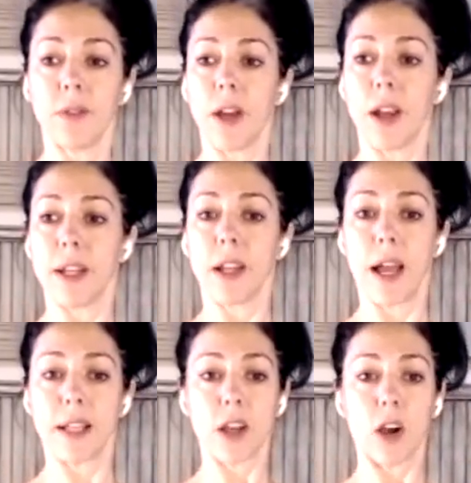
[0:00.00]
Very
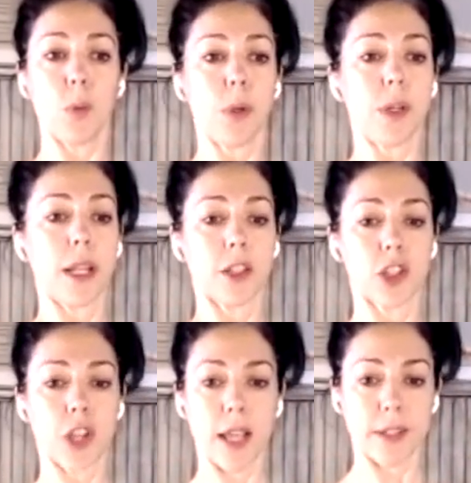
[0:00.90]
nice. Opening the
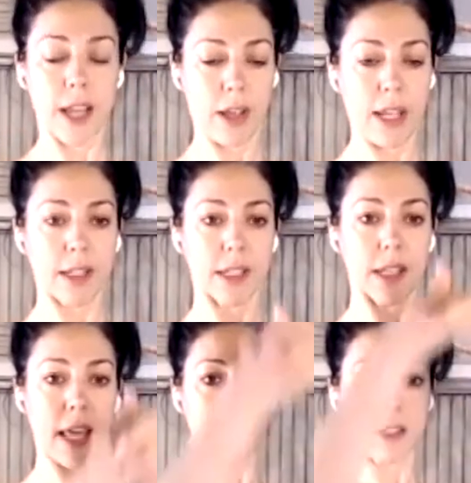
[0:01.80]
chest. Now
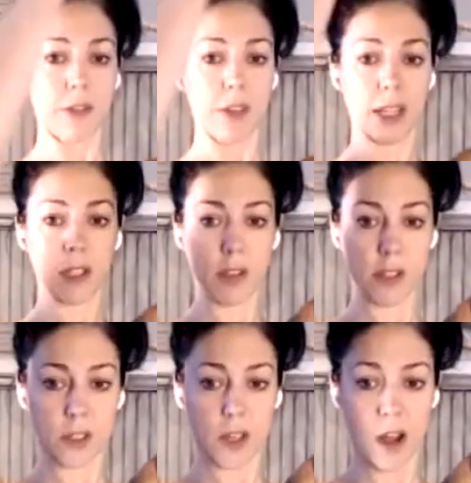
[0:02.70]
interlace the fingers on
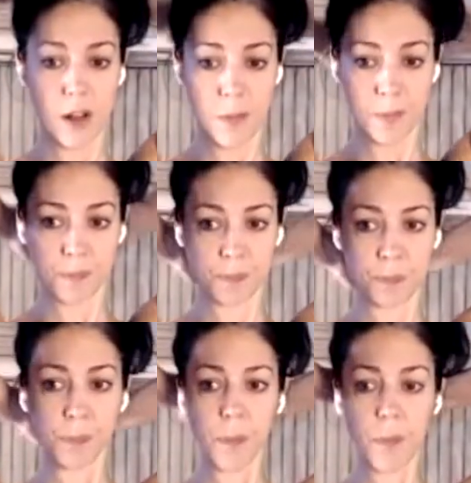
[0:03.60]
the skull
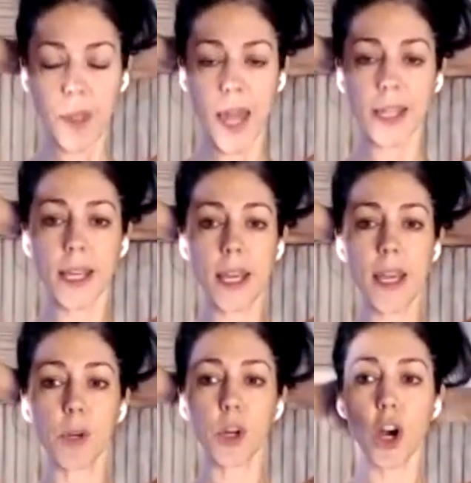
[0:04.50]
and
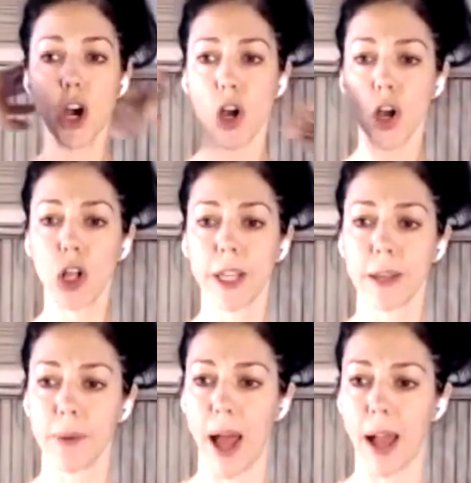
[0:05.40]
keep
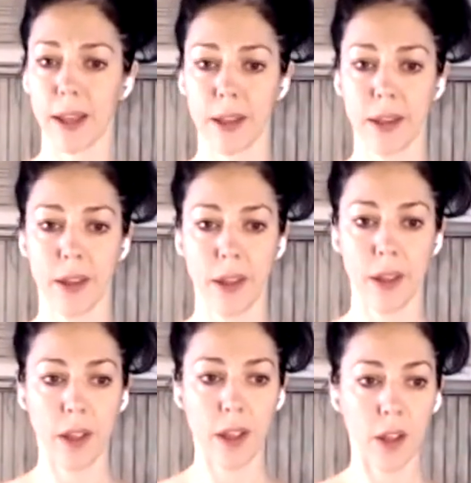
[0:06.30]
curling back
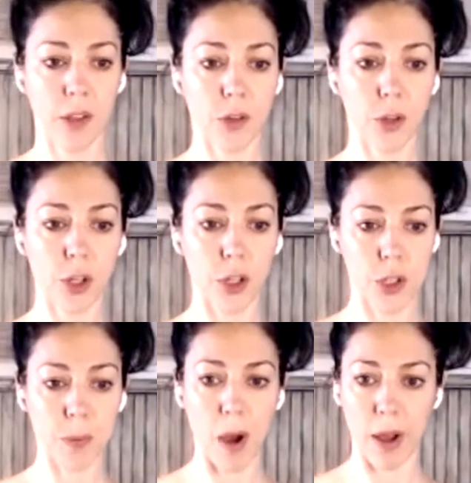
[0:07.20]
through your
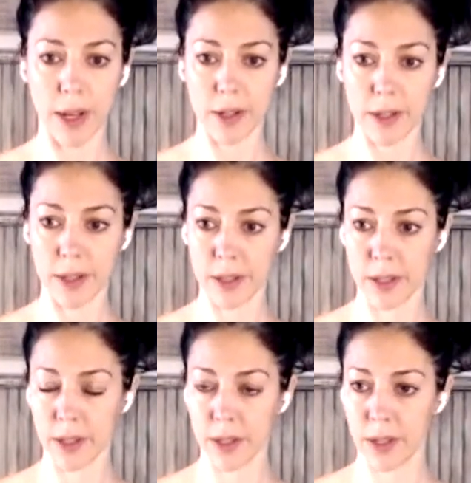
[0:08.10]
spine.
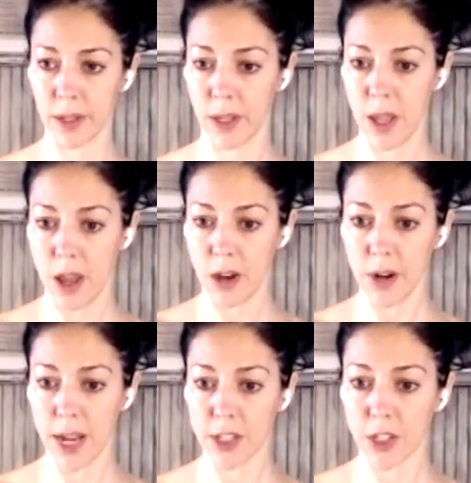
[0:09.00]

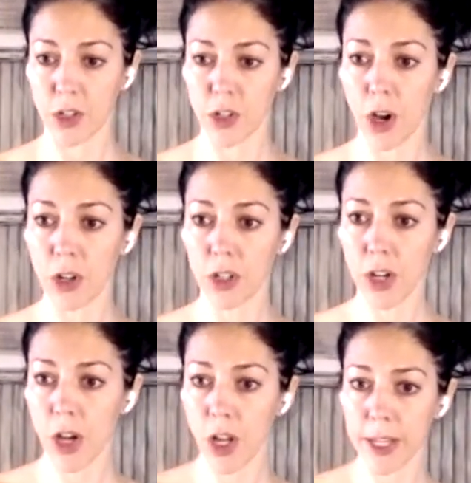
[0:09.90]
Right, so you're not
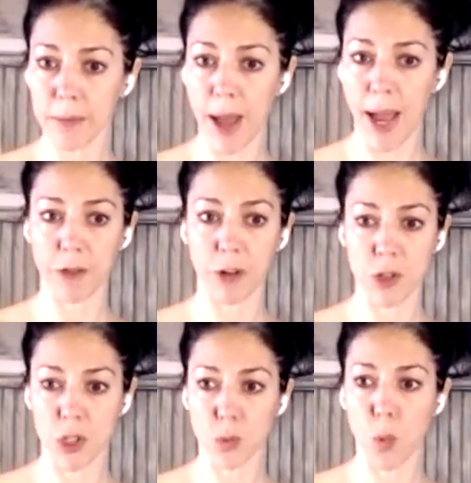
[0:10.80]
curling back
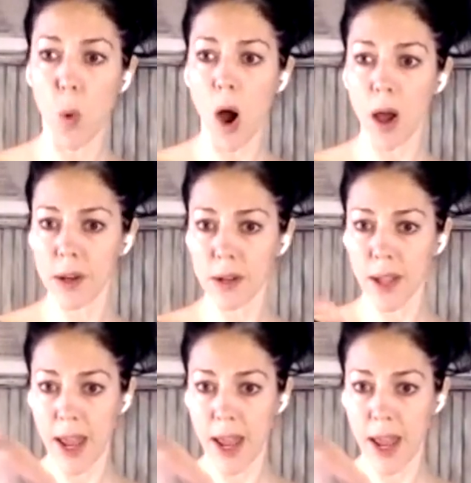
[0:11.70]
from just one